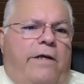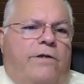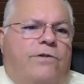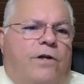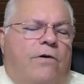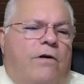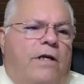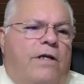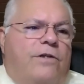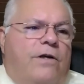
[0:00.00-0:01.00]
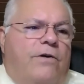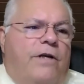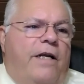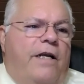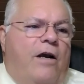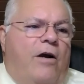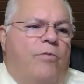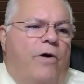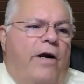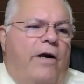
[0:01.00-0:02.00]
is certainly still needing
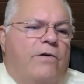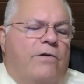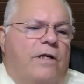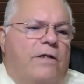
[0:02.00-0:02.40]
our prayers,